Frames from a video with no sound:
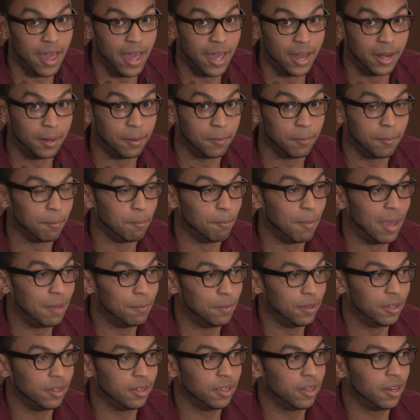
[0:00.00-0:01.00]
and
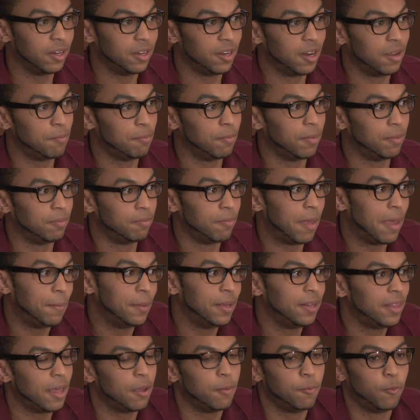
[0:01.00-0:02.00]
maybe
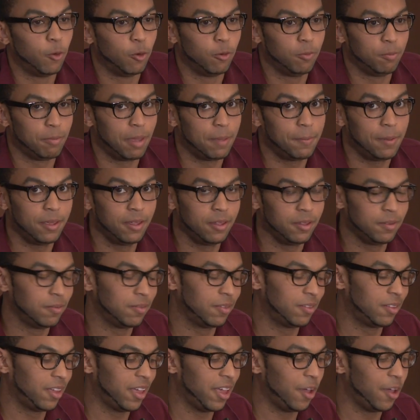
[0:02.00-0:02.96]
maybe they would maybe